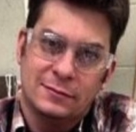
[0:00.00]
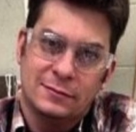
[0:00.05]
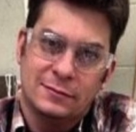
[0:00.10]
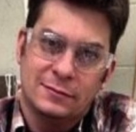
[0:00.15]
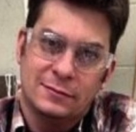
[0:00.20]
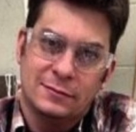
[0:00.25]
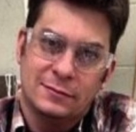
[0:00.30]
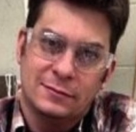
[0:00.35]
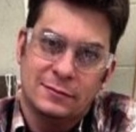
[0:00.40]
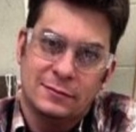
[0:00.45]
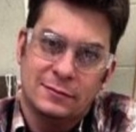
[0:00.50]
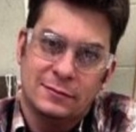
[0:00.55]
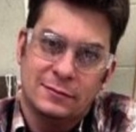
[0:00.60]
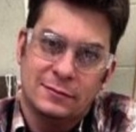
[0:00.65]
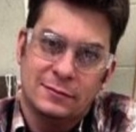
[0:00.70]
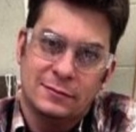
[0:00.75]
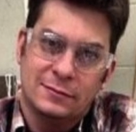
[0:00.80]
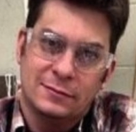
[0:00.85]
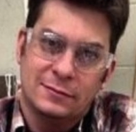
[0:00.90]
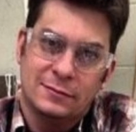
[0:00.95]
three
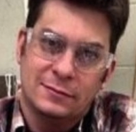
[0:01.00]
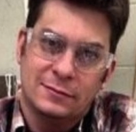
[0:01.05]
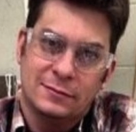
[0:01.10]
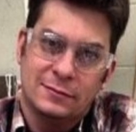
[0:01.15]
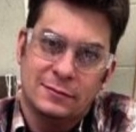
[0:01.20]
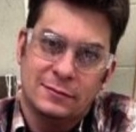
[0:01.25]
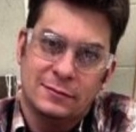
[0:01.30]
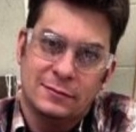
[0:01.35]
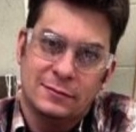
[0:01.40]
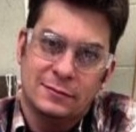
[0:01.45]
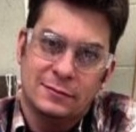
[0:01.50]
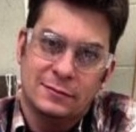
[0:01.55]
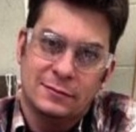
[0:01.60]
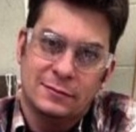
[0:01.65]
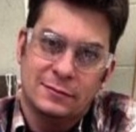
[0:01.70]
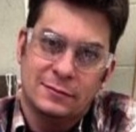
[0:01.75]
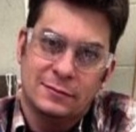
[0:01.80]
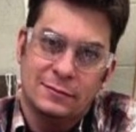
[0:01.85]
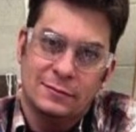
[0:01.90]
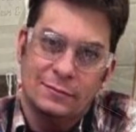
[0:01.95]
vehicles, uh, best
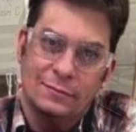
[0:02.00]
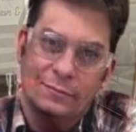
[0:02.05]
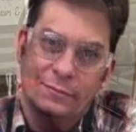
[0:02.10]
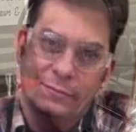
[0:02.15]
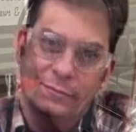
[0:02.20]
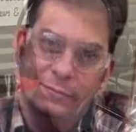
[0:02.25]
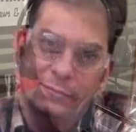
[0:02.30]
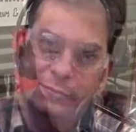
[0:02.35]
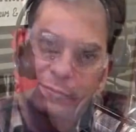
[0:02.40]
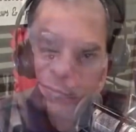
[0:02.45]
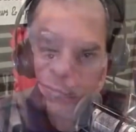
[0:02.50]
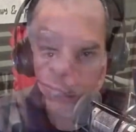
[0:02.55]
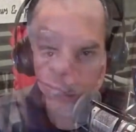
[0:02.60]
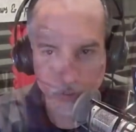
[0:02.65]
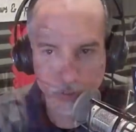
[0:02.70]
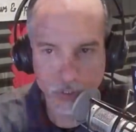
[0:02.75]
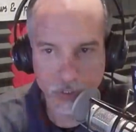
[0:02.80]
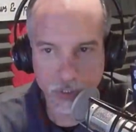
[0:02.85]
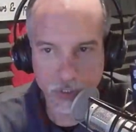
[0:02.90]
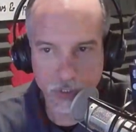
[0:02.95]
selling vehicles in the country
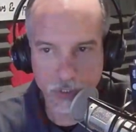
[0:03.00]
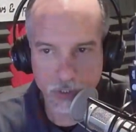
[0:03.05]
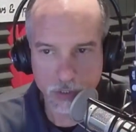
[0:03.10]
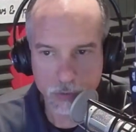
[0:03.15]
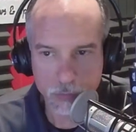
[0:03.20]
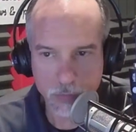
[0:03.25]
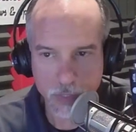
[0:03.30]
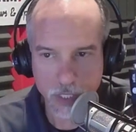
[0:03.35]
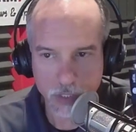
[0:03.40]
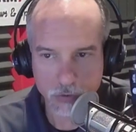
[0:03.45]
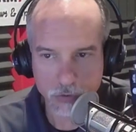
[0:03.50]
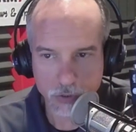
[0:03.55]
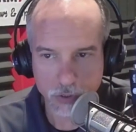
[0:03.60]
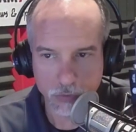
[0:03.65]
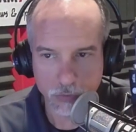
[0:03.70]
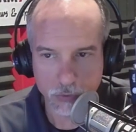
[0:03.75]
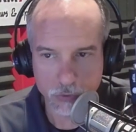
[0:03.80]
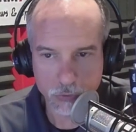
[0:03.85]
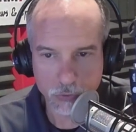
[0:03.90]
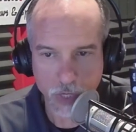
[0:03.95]
this past year
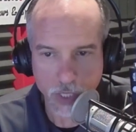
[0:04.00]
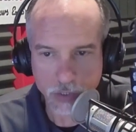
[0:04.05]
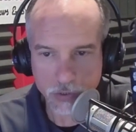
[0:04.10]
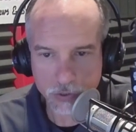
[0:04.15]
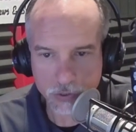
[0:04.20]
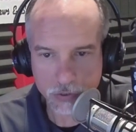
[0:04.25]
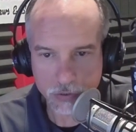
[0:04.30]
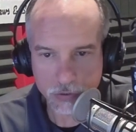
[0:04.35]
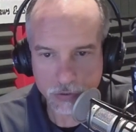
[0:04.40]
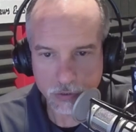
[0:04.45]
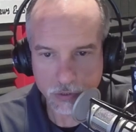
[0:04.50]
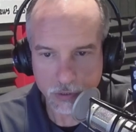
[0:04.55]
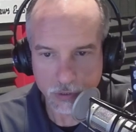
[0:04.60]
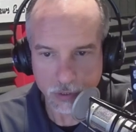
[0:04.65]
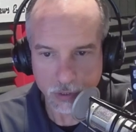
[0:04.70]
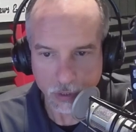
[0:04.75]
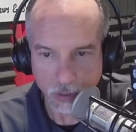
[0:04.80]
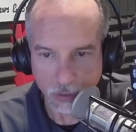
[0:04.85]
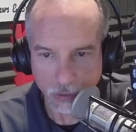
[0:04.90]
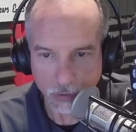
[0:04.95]
were trucks.
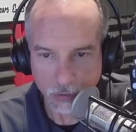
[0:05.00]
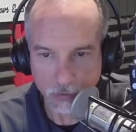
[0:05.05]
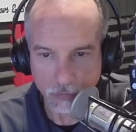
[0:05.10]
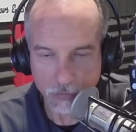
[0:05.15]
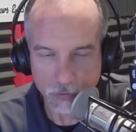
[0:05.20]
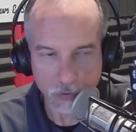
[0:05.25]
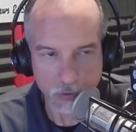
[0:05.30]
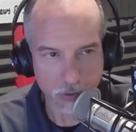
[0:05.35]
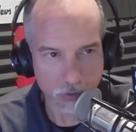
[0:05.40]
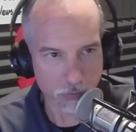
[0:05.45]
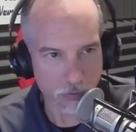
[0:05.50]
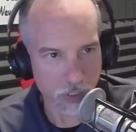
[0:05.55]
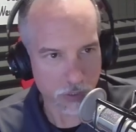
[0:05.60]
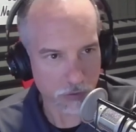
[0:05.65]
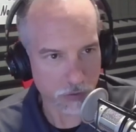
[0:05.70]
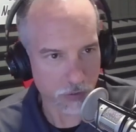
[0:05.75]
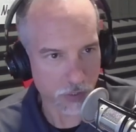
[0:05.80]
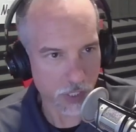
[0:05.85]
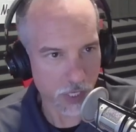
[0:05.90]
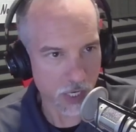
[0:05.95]
And if you look around
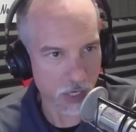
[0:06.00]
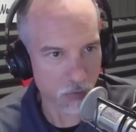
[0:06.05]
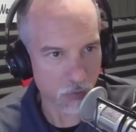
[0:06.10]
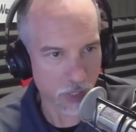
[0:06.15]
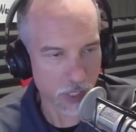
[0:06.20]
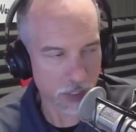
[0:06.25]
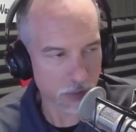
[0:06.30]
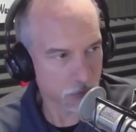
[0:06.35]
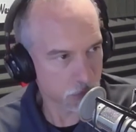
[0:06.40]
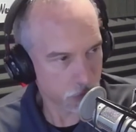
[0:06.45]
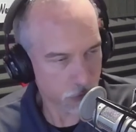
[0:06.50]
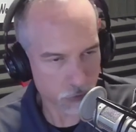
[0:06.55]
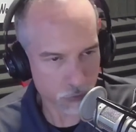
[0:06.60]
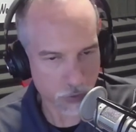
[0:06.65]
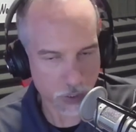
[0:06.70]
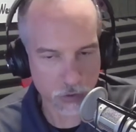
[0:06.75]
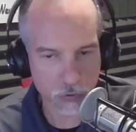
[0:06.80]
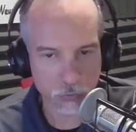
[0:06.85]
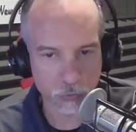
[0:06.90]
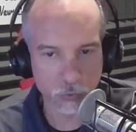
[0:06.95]
yep. on the highway,
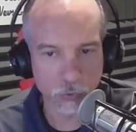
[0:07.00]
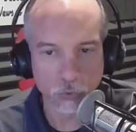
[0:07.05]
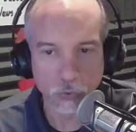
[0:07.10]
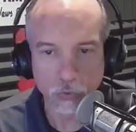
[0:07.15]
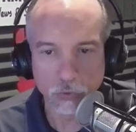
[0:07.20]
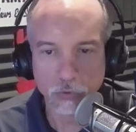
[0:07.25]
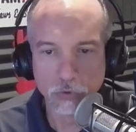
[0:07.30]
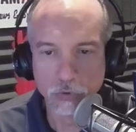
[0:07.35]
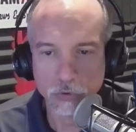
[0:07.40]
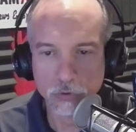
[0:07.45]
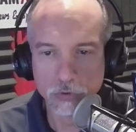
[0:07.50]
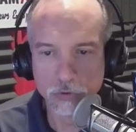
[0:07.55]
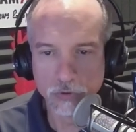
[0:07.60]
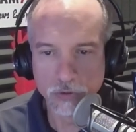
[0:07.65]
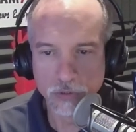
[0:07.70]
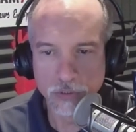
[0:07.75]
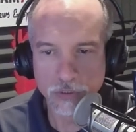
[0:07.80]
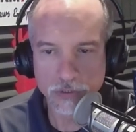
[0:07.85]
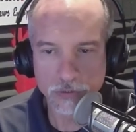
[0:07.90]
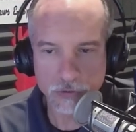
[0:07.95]
trucks rule.
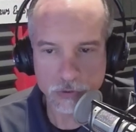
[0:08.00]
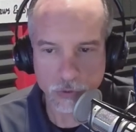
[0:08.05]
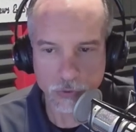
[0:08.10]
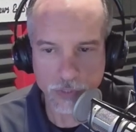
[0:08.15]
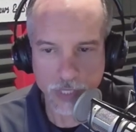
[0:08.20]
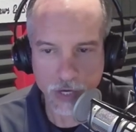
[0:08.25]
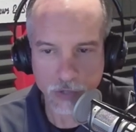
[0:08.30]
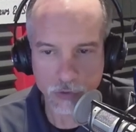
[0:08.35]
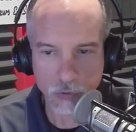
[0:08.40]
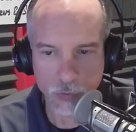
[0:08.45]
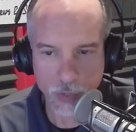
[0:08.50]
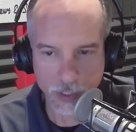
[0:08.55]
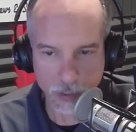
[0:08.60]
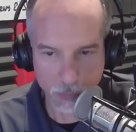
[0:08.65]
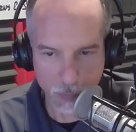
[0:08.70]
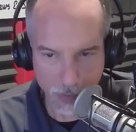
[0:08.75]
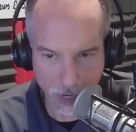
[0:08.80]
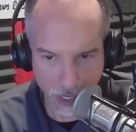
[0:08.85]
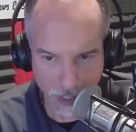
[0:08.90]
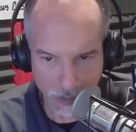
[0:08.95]
So now you're ready
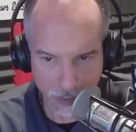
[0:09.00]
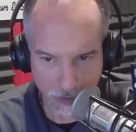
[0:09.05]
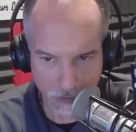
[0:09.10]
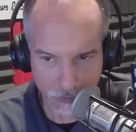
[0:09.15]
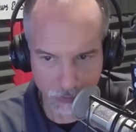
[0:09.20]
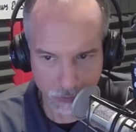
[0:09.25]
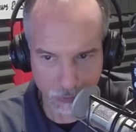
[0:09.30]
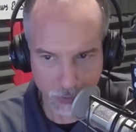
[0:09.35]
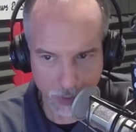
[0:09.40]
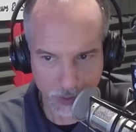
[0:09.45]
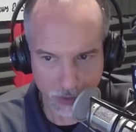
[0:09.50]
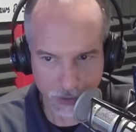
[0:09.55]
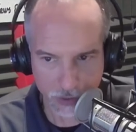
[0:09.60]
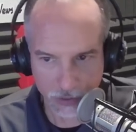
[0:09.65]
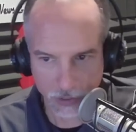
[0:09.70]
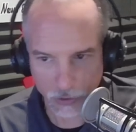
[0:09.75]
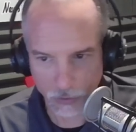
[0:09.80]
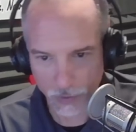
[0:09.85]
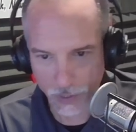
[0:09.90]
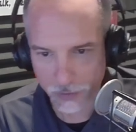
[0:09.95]
to announce yeah, your truck of the
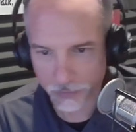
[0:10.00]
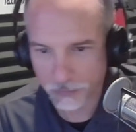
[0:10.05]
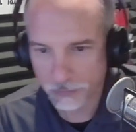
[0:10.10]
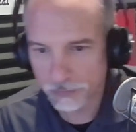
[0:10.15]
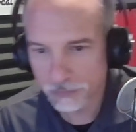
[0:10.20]
year, right?